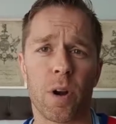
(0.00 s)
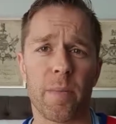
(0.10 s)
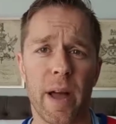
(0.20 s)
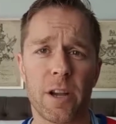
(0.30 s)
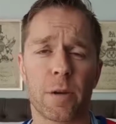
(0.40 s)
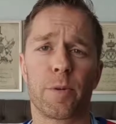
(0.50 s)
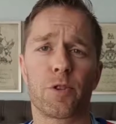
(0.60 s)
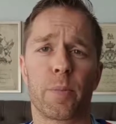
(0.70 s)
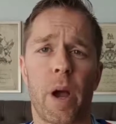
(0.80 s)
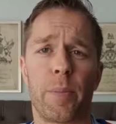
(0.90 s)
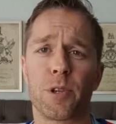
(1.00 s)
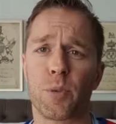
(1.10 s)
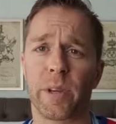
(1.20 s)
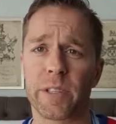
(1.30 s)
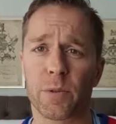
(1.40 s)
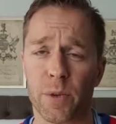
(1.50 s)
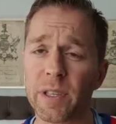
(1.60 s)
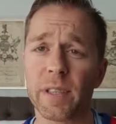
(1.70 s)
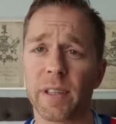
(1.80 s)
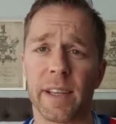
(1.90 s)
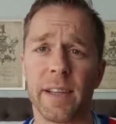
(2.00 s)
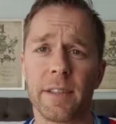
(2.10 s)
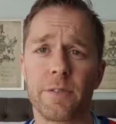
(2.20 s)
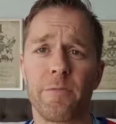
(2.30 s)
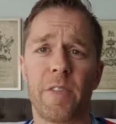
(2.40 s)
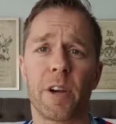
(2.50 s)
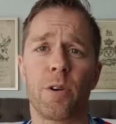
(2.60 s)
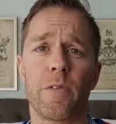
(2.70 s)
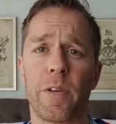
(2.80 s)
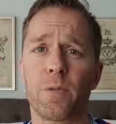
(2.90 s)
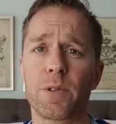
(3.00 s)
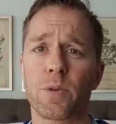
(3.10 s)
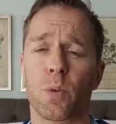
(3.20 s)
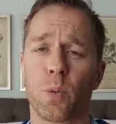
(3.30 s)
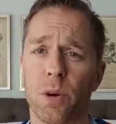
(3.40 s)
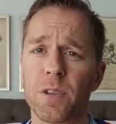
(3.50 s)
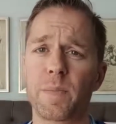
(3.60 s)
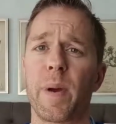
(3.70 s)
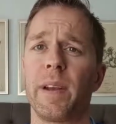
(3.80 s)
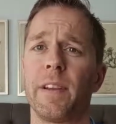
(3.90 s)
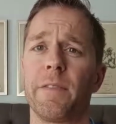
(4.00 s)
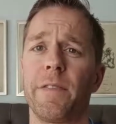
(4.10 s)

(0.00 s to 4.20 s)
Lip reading: my commercial properties recently to figure out if it was worth spending